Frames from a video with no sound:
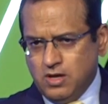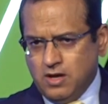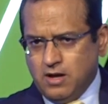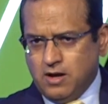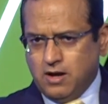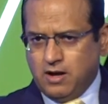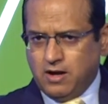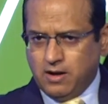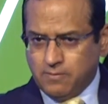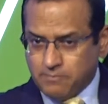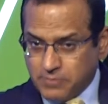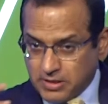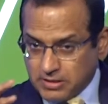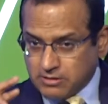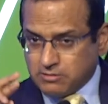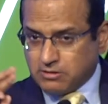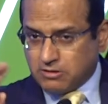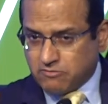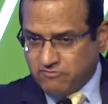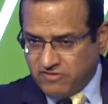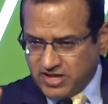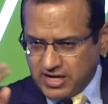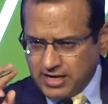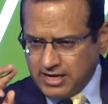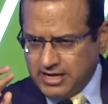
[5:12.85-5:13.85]
uh, but
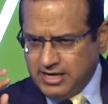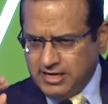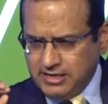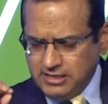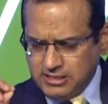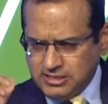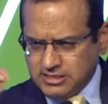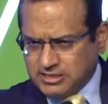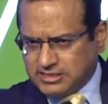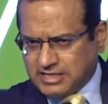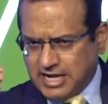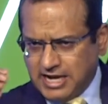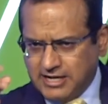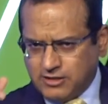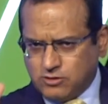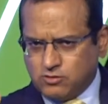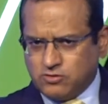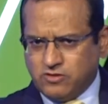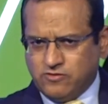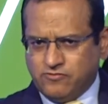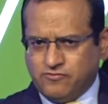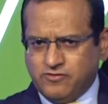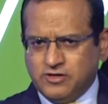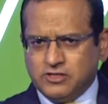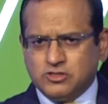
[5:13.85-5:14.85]
very intertied to the
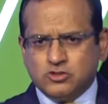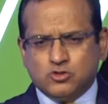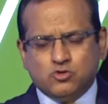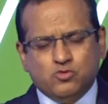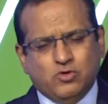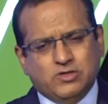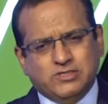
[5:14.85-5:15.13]
first two,